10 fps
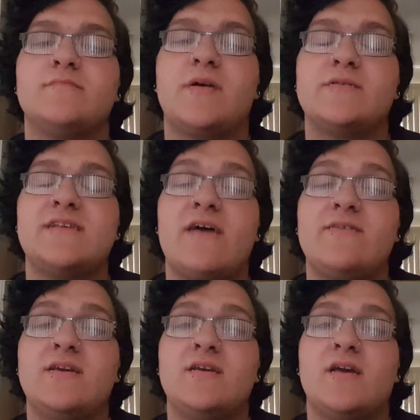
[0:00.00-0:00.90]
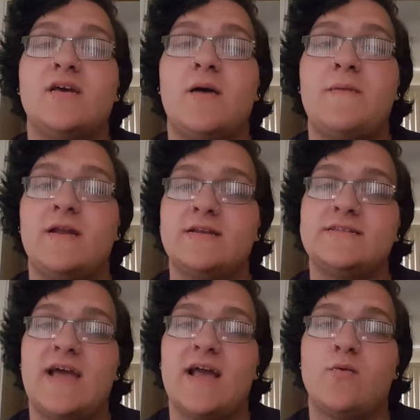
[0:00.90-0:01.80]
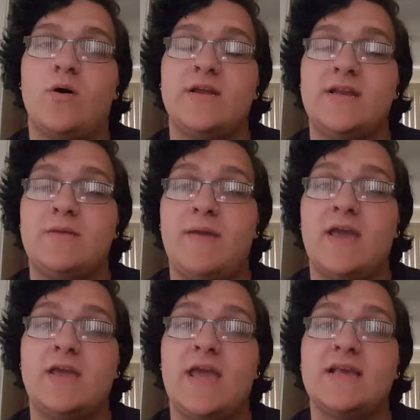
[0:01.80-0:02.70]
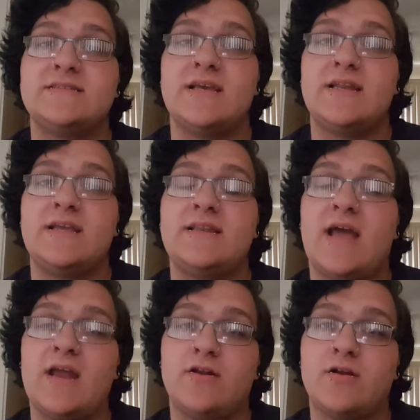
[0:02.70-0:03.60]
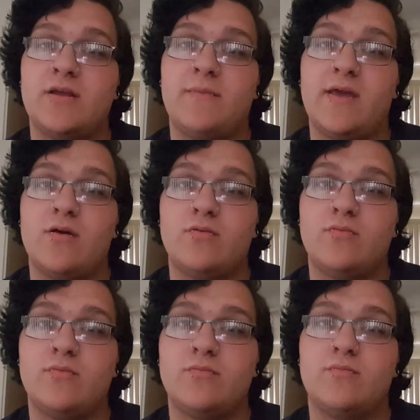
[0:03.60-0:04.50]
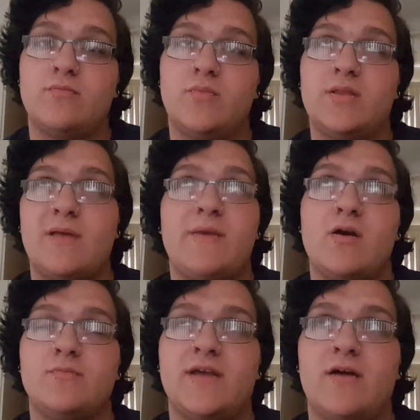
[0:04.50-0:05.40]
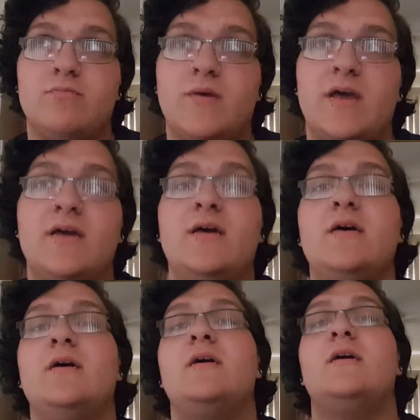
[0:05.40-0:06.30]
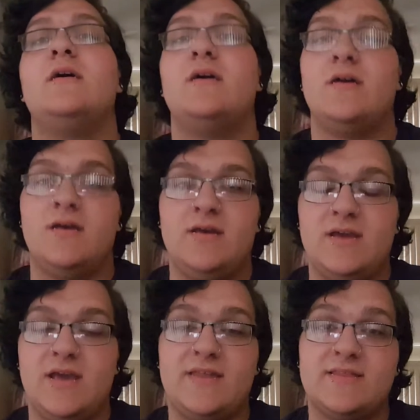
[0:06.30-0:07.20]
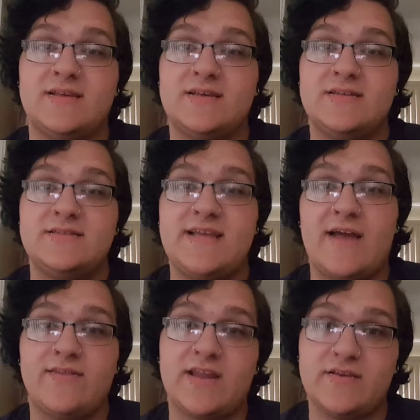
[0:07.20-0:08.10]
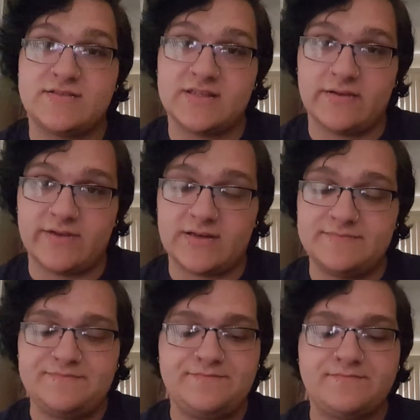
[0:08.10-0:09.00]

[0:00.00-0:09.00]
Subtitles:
But I was having a panic attack while eating pancakes in a diner in my home. Well, not my hometown, but in the town that I used to live in.